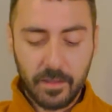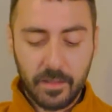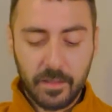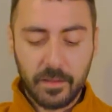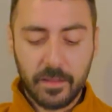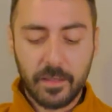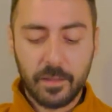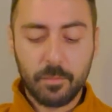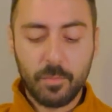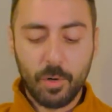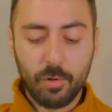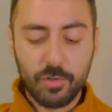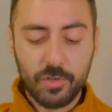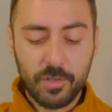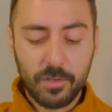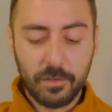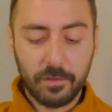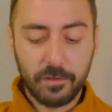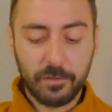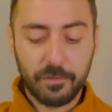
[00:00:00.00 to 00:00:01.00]
The
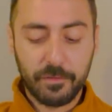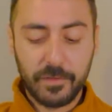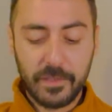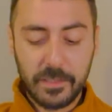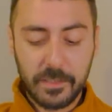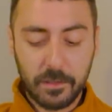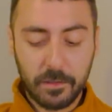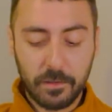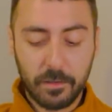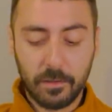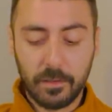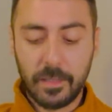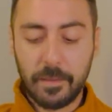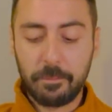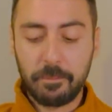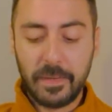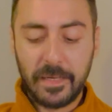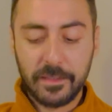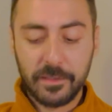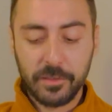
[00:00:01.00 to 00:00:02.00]
emotional, physical, and
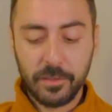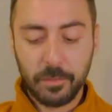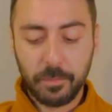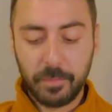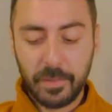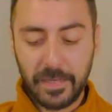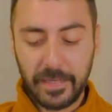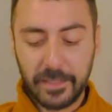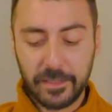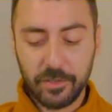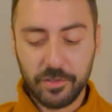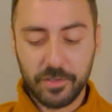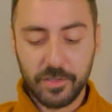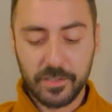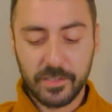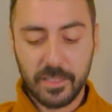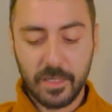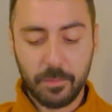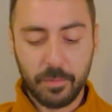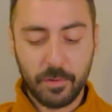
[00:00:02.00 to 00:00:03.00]
mental pain
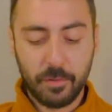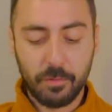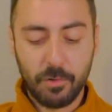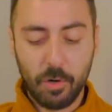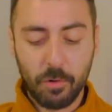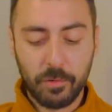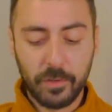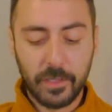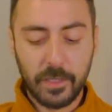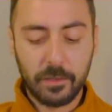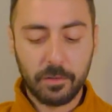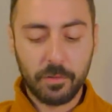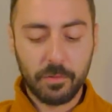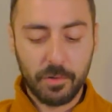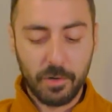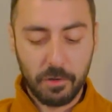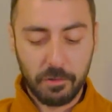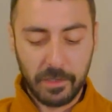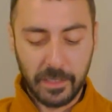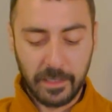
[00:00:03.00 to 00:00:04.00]
just kept growing and
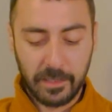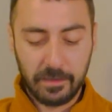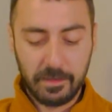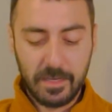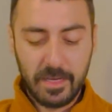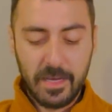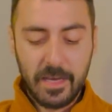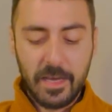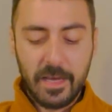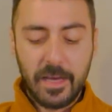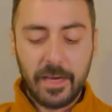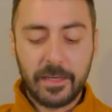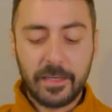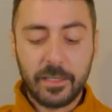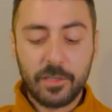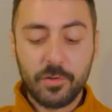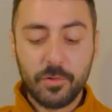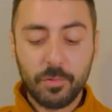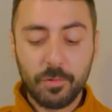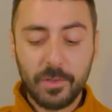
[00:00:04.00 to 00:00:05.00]
growing, and I
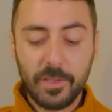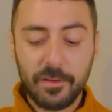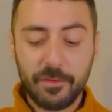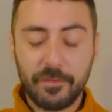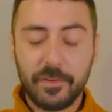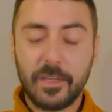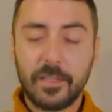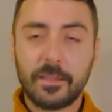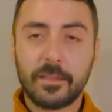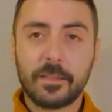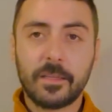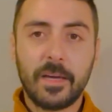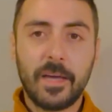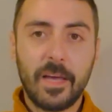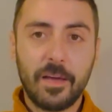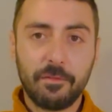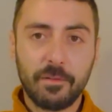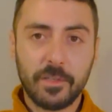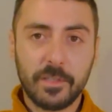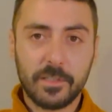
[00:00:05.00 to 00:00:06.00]
truly felt the
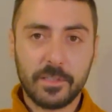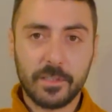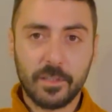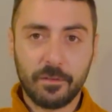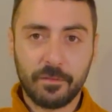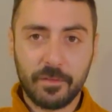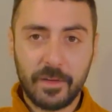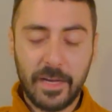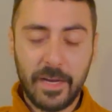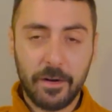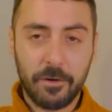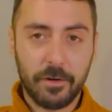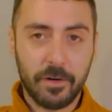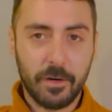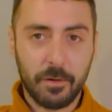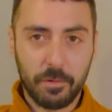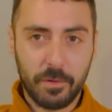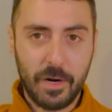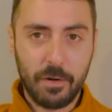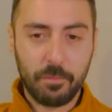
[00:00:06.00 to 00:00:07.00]
heaviness of air
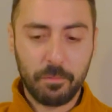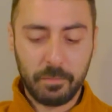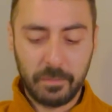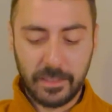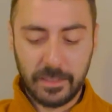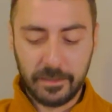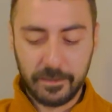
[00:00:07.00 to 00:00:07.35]
around me.